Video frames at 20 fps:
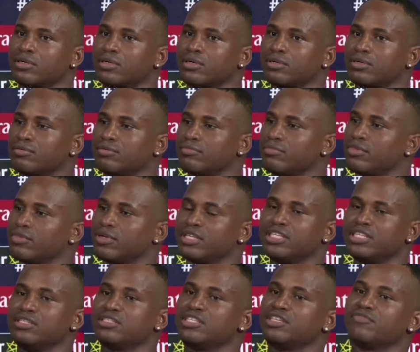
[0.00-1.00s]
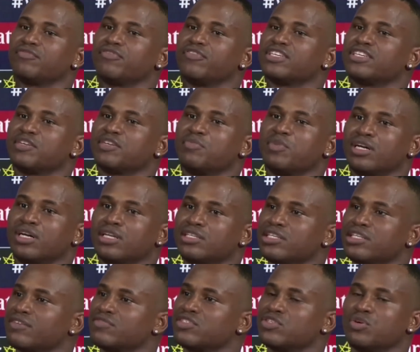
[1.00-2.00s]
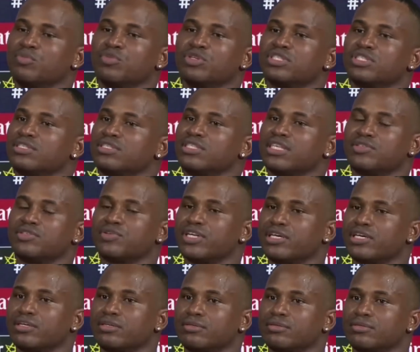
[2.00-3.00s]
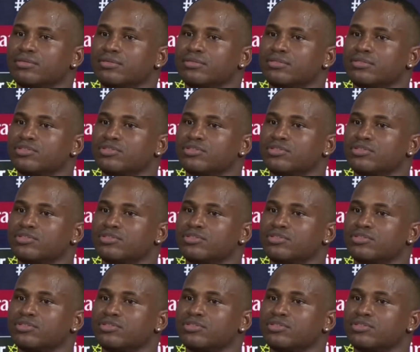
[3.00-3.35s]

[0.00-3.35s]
we can. So it's quite unfortunate, but um,